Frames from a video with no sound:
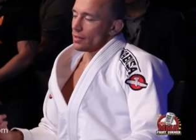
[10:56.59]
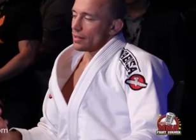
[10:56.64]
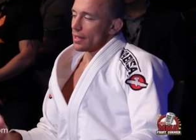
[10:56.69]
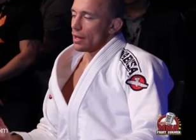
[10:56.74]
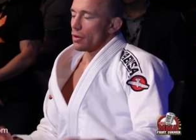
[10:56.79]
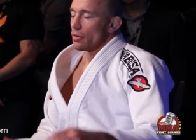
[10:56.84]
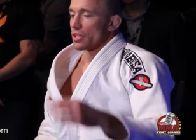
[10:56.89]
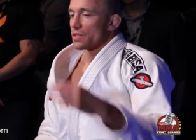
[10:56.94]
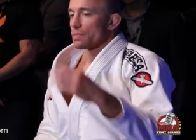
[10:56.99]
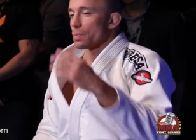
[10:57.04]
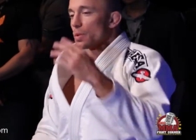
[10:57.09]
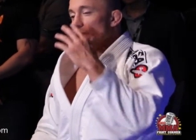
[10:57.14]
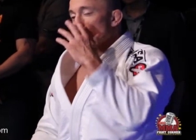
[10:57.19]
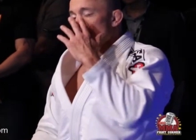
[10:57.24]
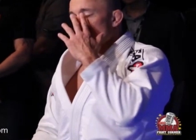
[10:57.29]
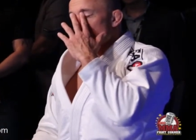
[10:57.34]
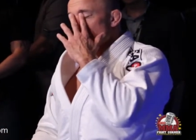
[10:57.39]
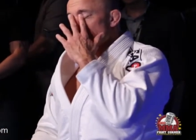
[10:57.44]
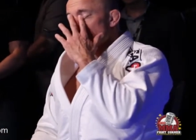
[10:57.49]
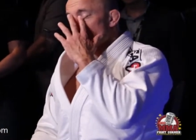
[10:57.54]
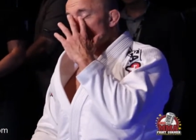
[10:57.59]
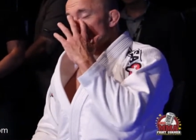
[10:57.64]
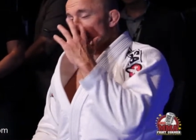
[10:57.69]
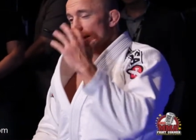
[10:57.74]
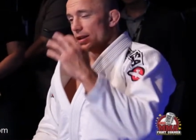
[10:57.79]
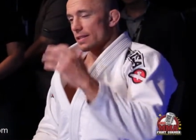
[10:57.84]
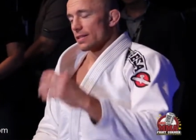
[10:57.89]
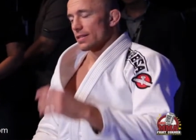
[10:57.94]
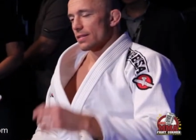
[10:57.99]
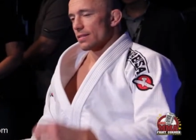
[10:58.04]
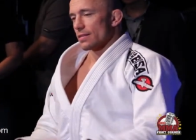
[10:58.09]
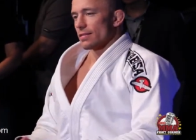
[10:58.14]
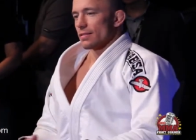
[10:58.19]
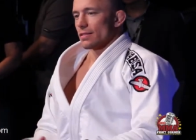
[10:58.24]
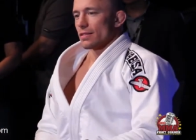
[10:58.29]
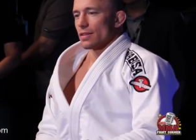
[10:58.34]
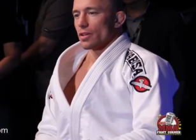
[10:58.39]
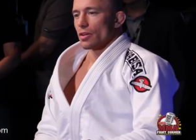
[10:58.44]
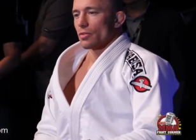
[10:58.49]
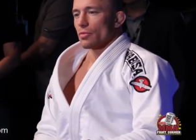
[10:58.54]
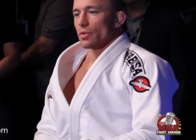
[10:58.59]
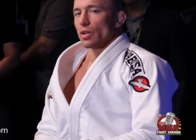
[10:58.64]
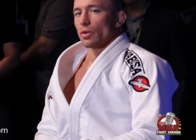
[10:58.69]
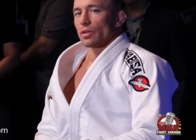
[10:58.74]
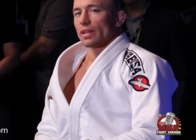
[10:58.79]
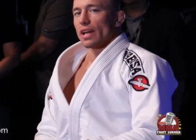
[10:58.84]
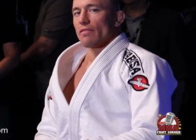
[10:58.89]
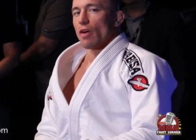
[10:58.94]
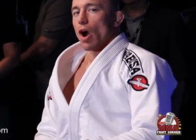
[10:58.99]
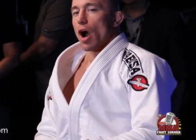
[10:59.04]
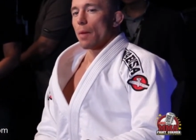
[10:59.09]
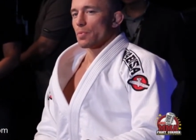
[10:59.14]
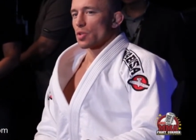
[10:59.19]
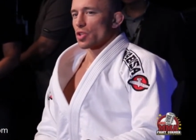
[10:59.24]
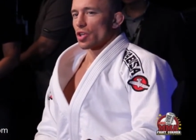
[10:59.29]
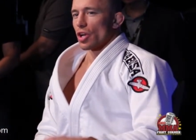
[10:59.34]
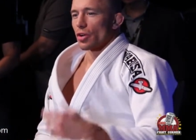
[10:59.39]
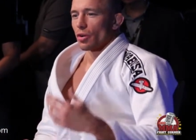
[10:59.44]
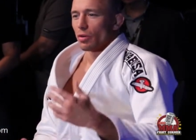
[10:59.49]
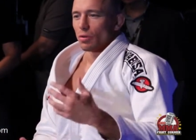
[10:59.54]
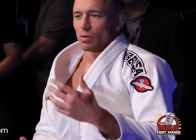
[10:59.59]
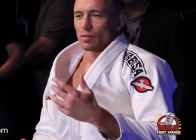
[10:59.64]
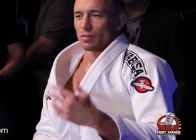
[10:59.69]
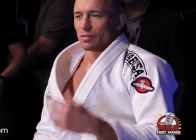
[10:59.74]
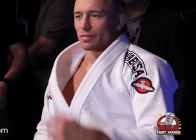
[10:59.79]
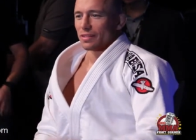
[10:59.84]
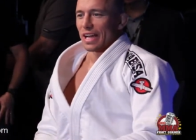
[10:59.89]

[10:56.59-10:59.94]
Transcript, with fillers: They always put the best guy. It's you know we don't have optional